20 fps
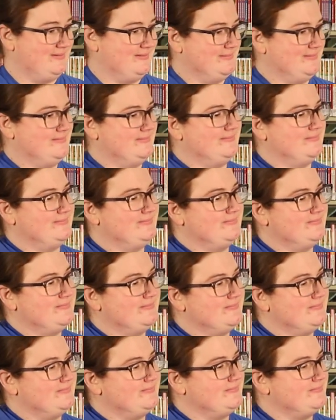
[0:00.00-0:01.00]

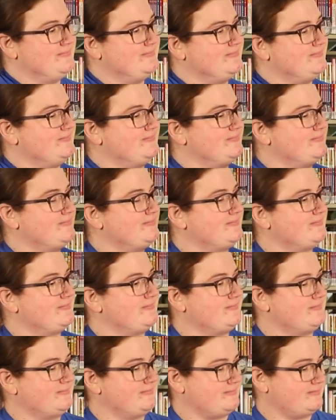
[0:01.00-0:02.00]

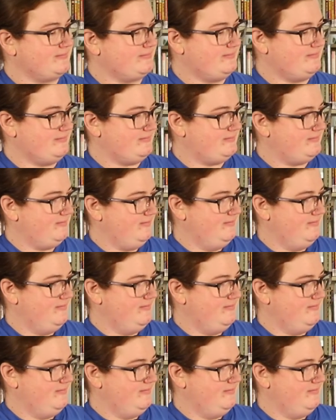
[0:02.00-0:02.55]
(silence)